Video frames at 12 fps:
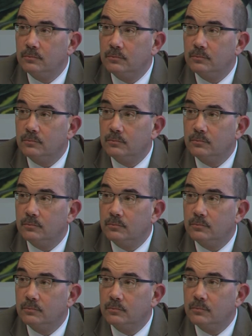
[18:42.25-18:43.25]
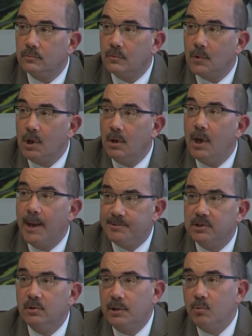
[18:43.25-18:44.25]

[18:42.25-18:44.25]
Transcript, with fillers: those problems might have been. Absolutely.